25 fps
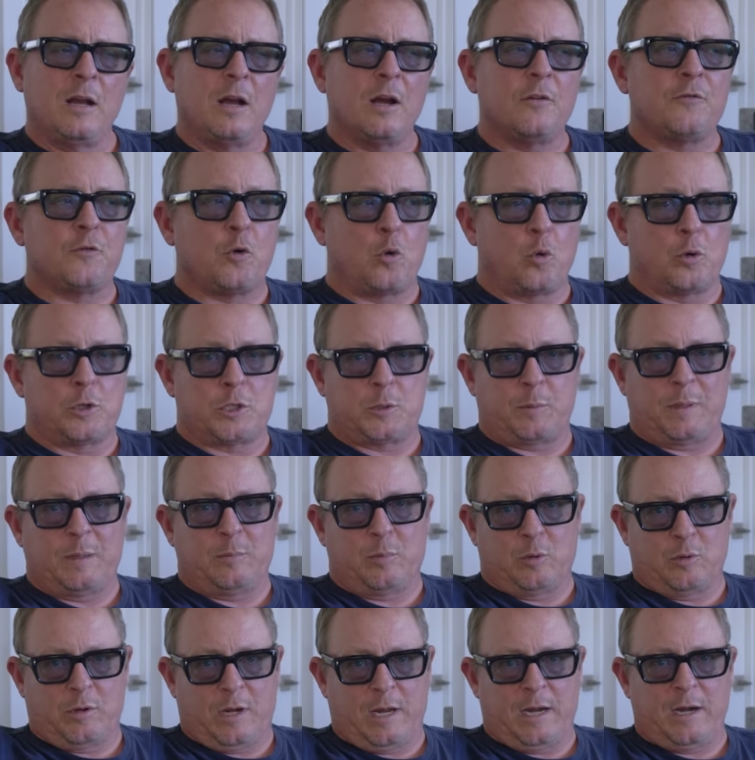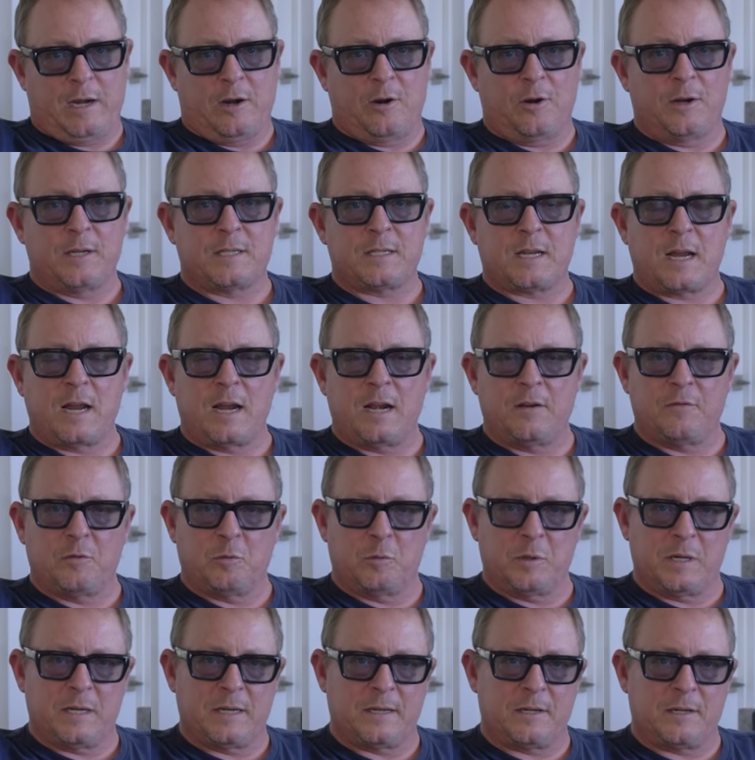Of course people care. It's kind of a
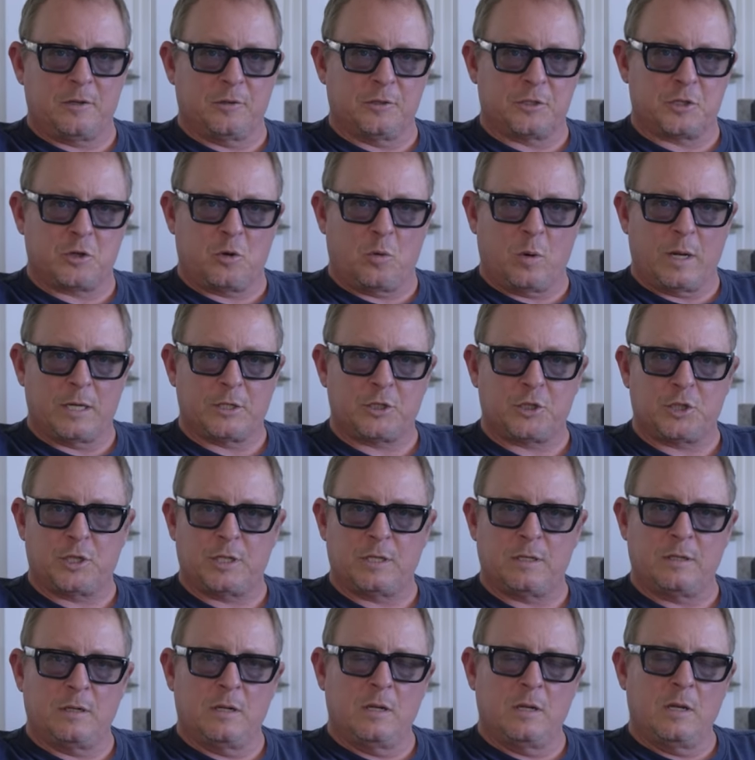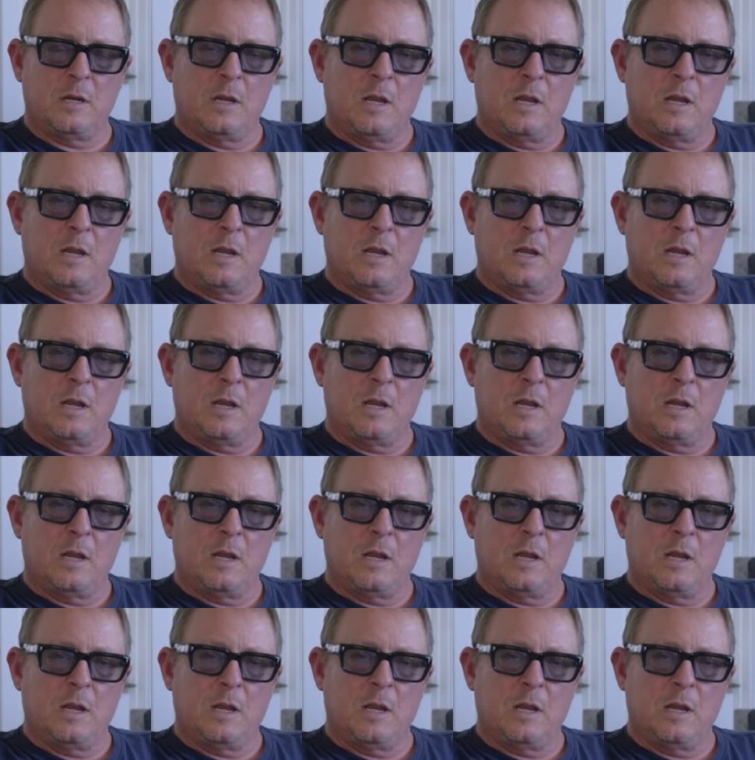ridiculous question.